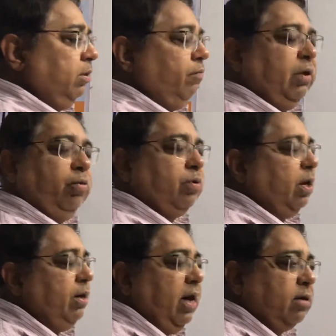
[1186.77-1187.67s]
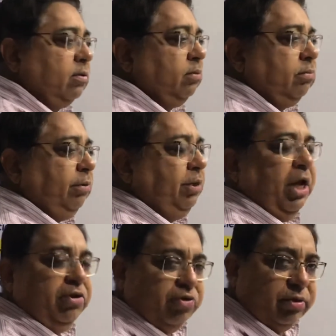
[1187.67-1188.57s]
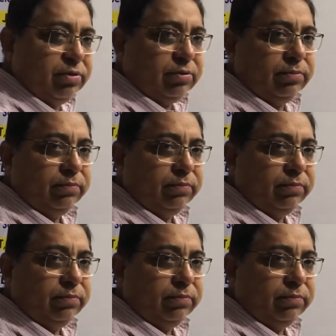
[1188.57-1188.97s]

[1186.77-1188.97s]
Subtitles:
when you conduct, dangerous.